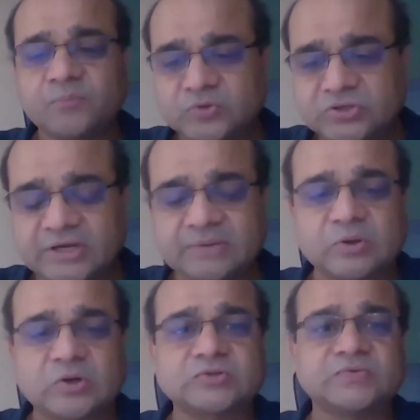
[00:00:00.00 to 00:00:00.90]
Sheer
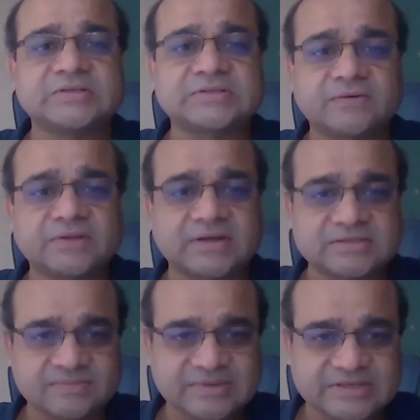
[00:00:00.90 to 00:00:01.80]
because we serve the
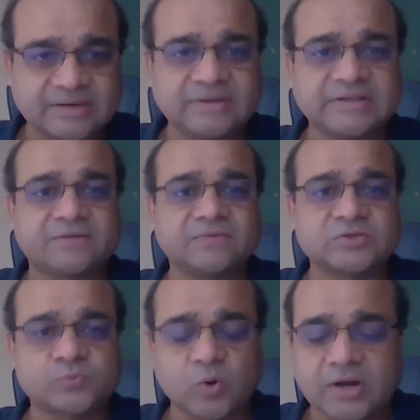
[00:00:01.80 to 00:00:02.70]
customer segment that we
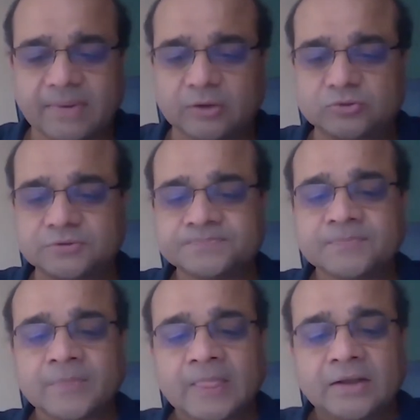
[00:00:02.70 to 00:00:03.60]
spoke about.
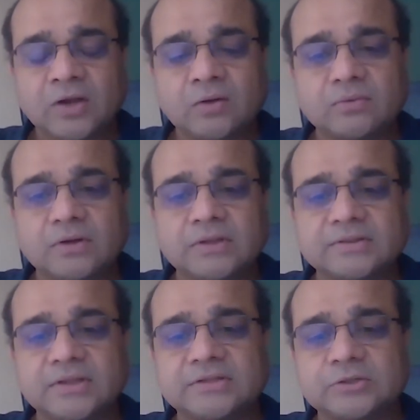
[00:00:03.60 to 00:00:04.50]
Now,
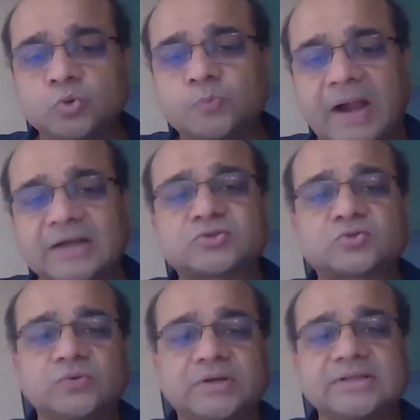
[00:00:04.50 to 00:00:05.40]
the two parts
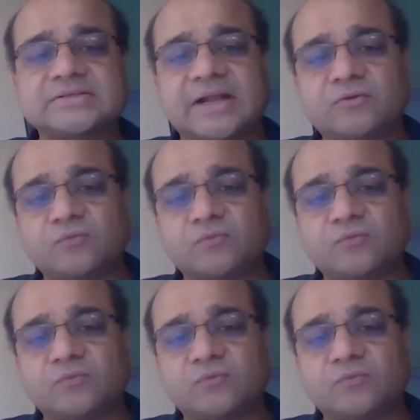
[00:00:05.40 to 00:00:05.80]
to it is that